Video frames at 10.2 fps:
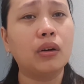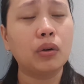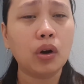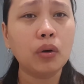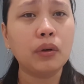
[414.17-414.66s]

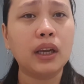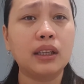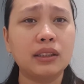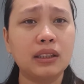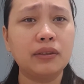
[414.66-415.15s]
going
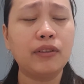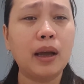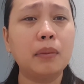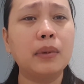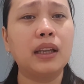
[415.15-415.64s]
and see your
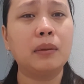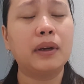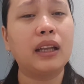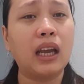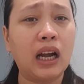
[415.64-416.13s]
family.
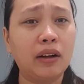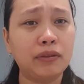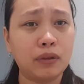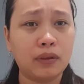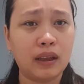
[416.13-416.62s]
But I
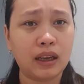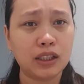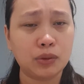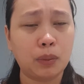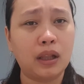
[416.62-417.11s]
have to think
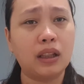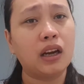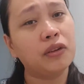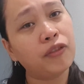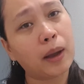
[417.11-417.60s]
as well
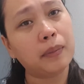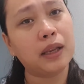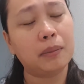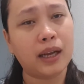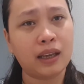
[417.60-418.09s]
our
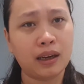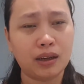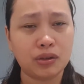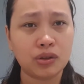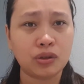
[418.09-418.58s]
family back
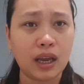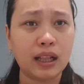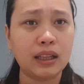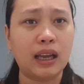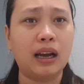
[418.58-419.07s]
here in
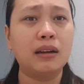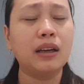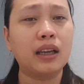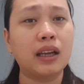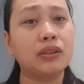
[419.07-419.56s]
Australia.
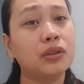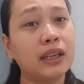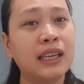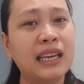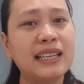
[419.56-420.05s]
I got
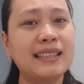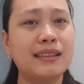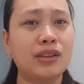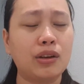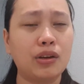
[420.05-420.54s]
3 kids,
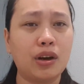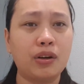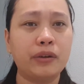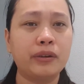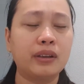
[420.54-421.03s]
as you
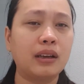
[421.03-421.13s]
know.